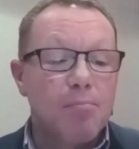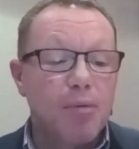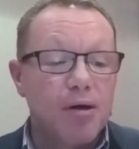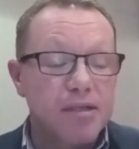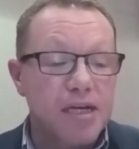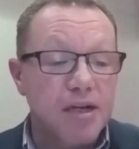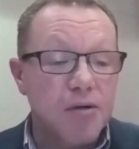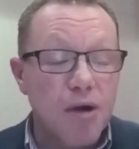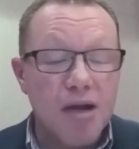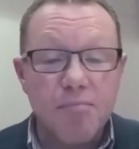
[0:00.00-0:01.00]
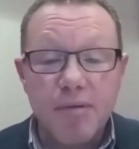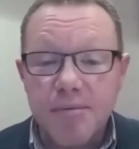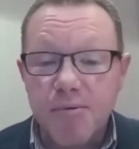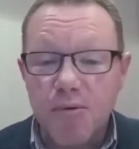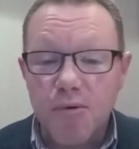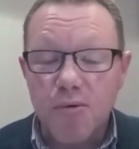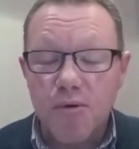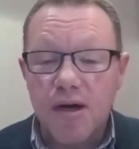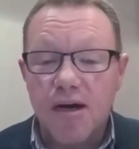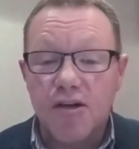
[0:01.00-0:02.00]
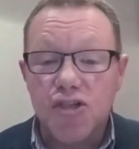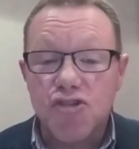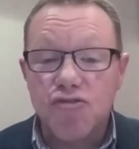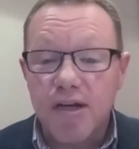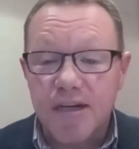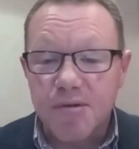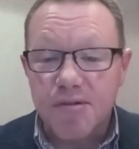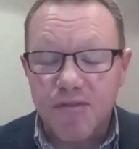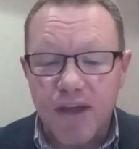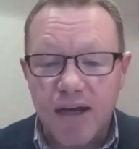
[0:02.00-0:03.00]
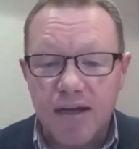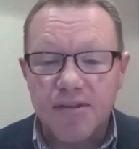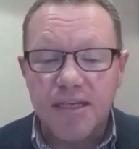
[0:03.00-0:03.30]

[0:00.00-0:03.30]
But where people are struggling with that,